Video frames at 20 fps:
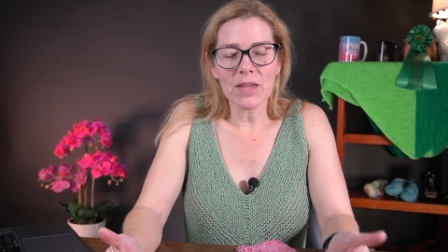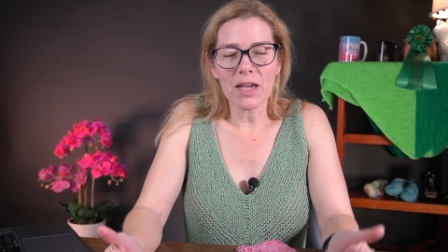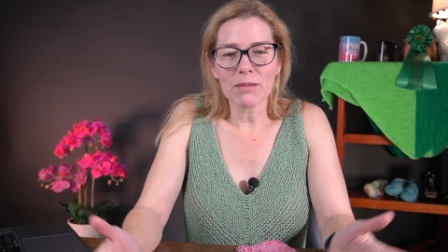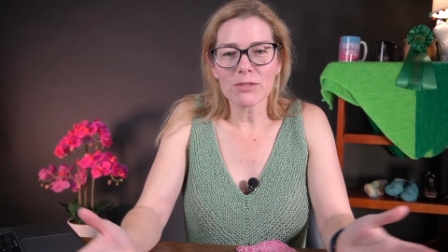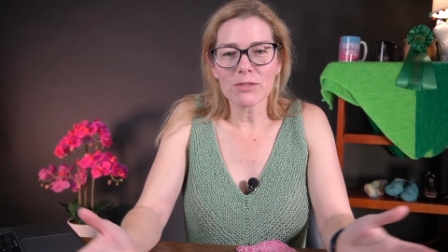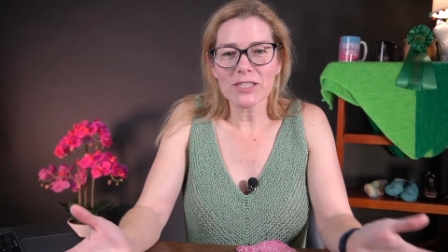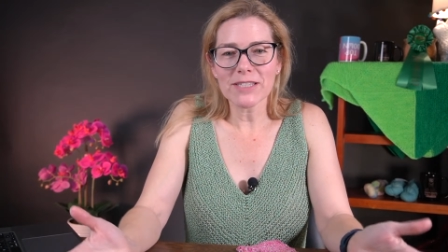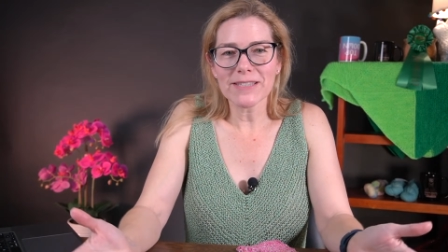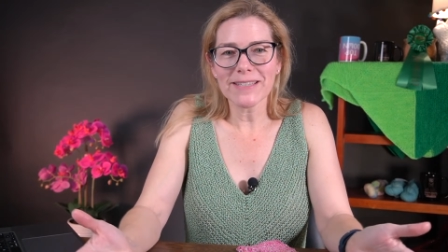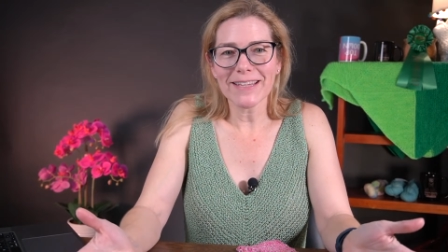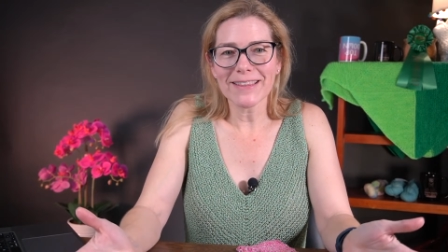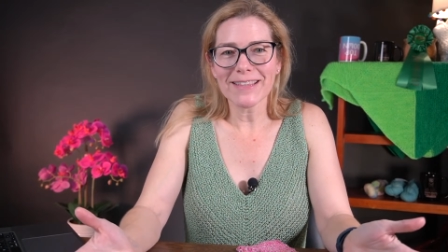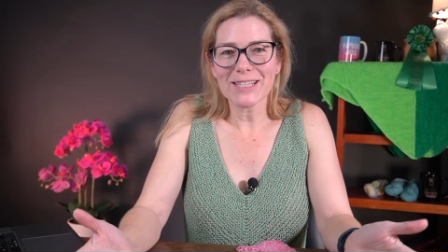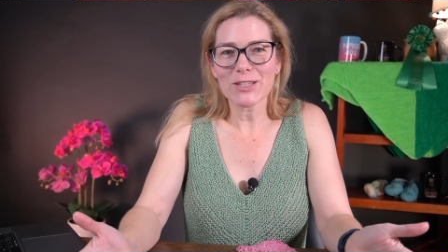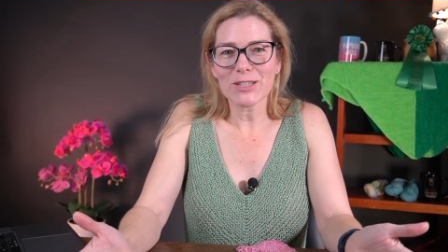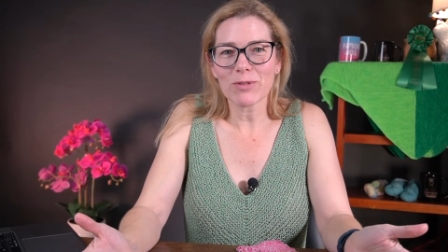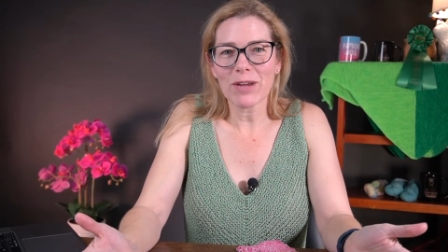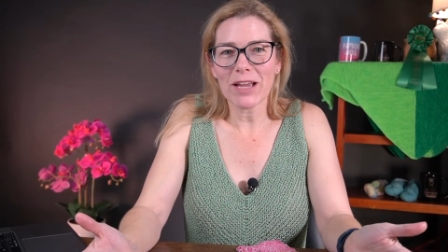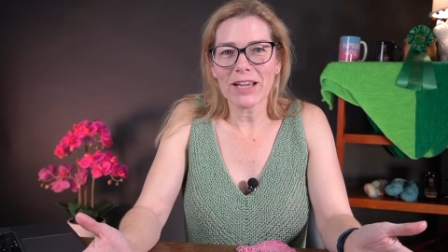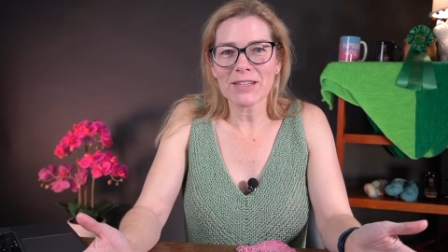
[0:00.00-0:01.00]
I'm just like
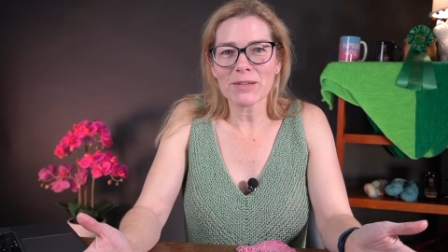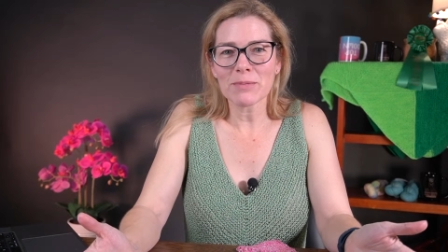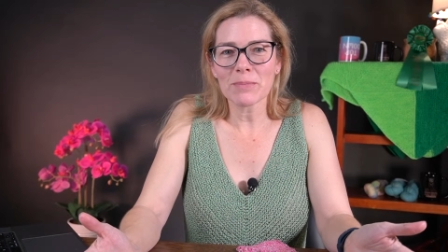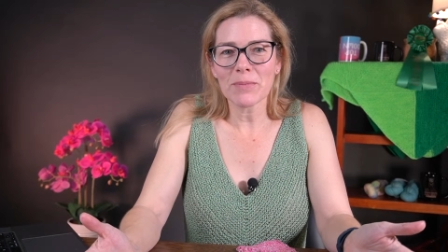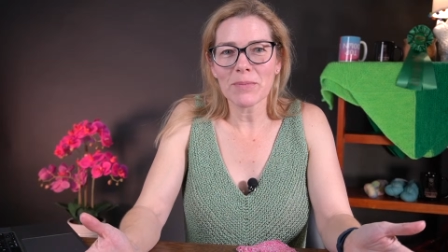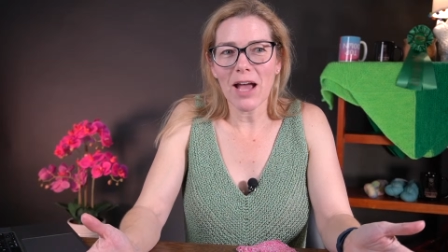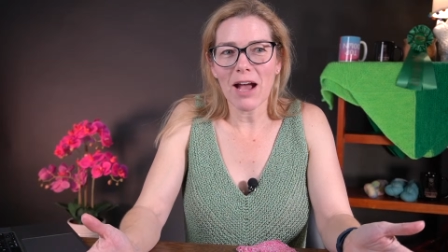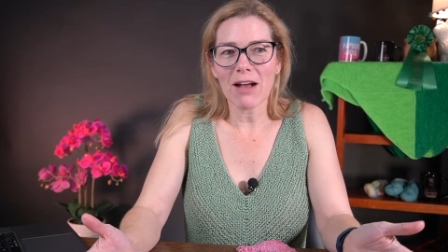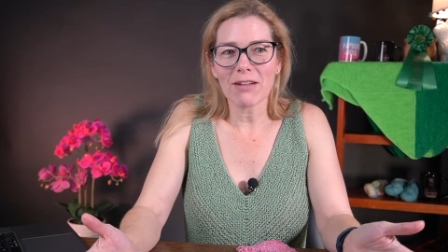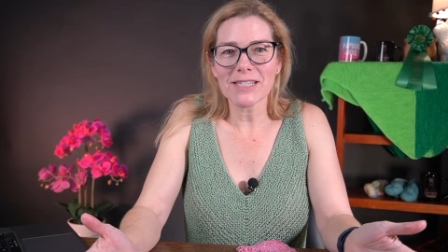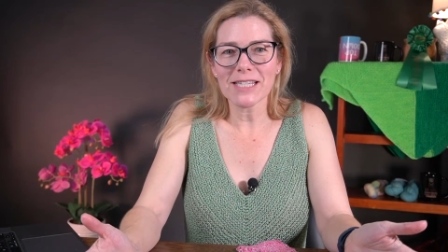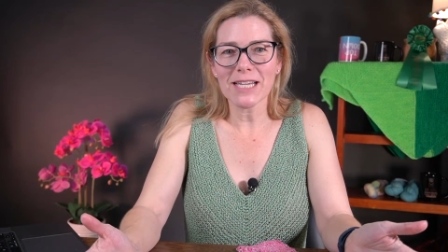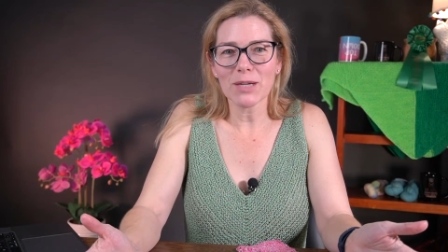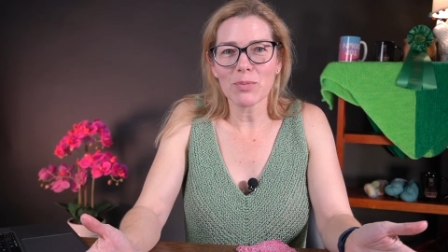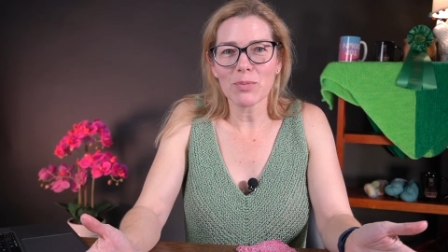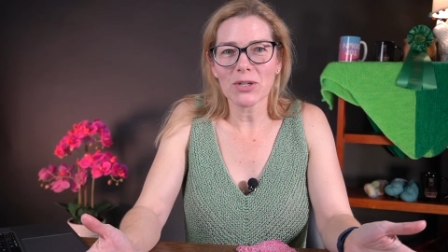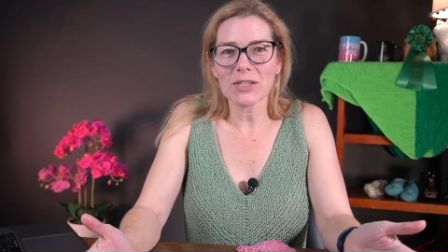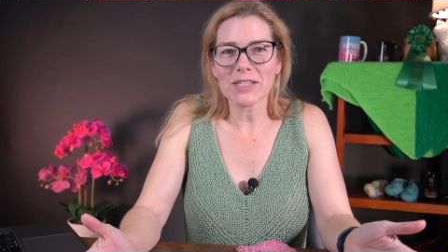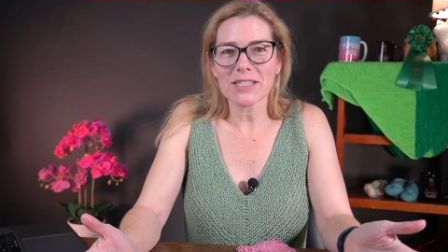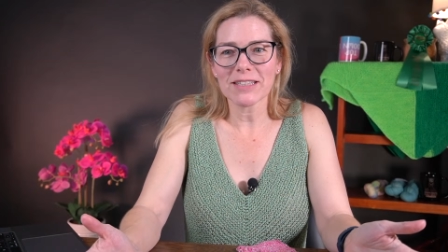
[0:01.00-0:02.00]
this random outside
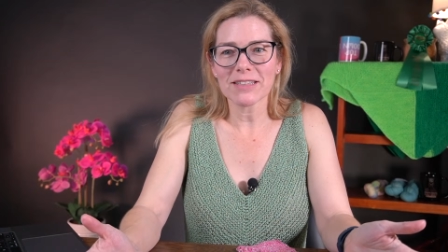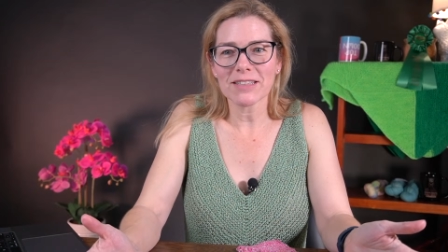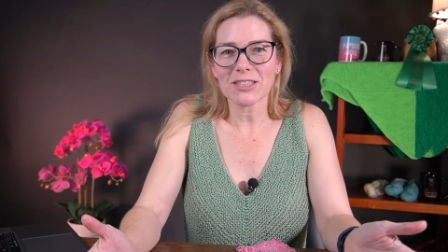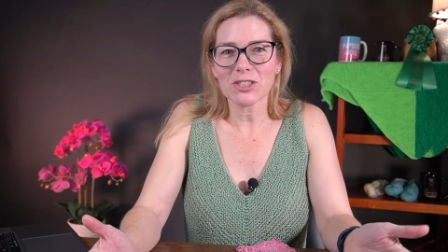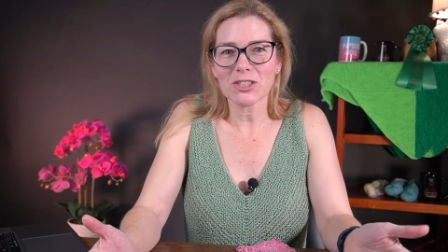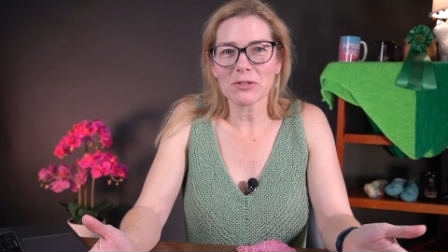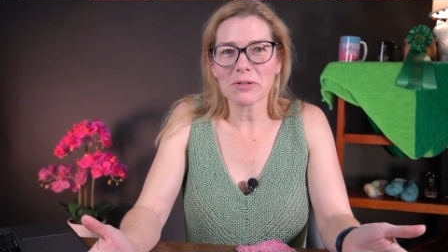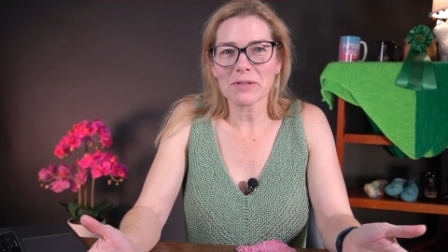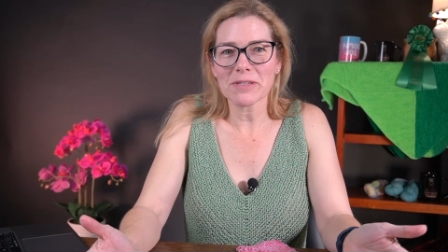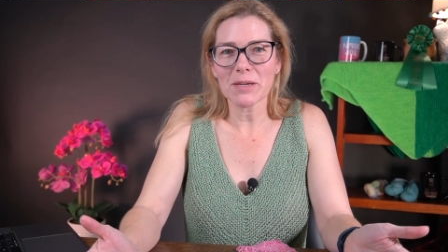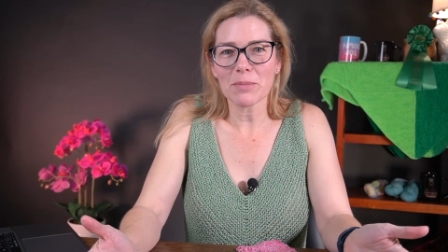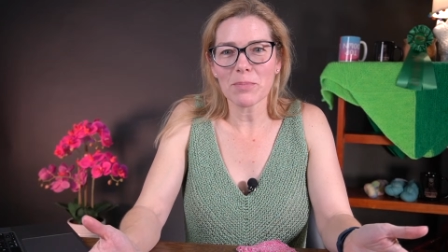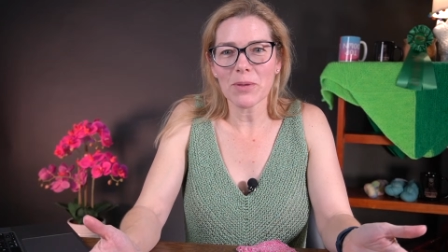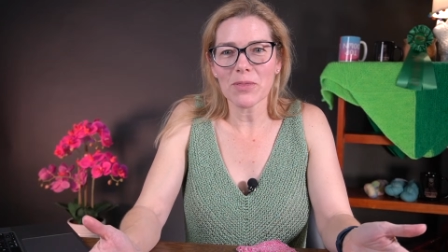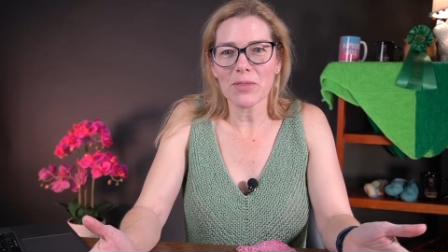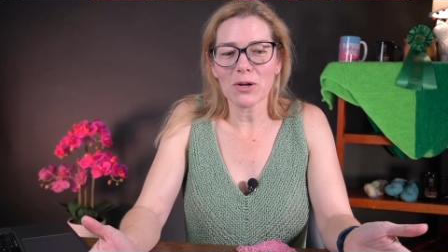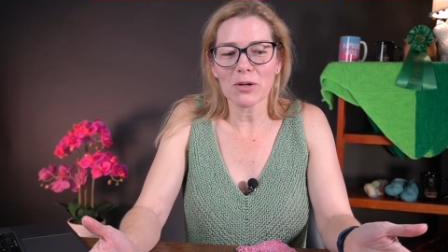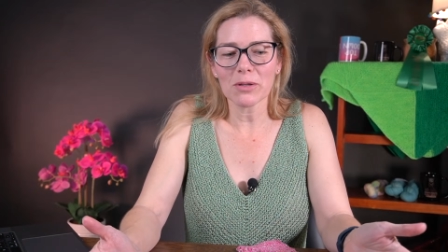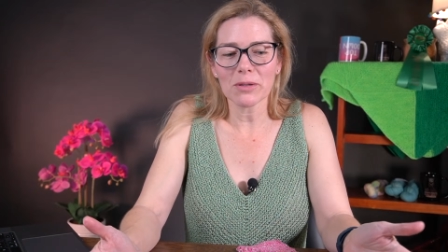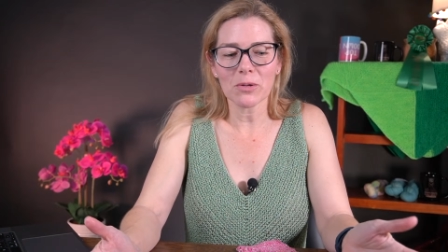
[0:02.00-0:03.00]
person that shows up at
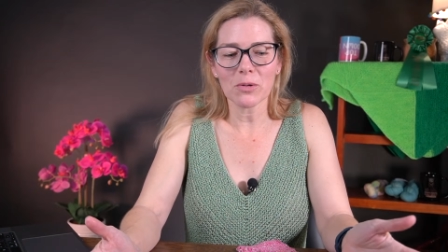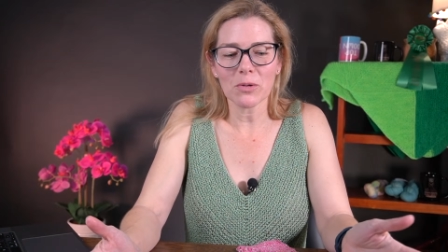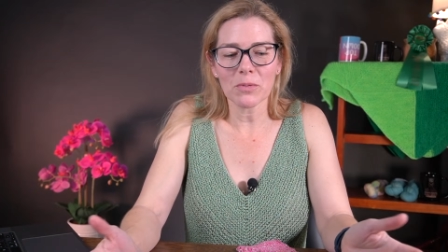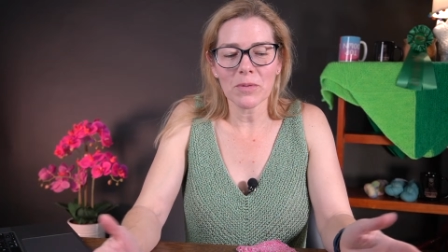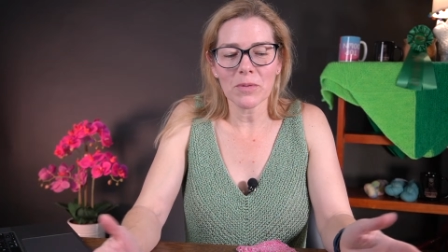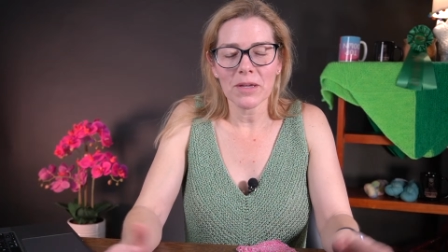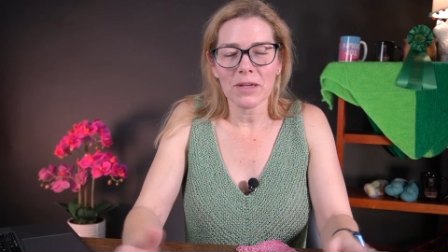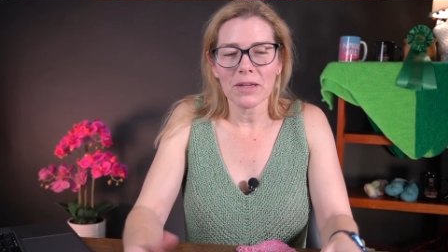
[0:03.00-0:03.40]
their little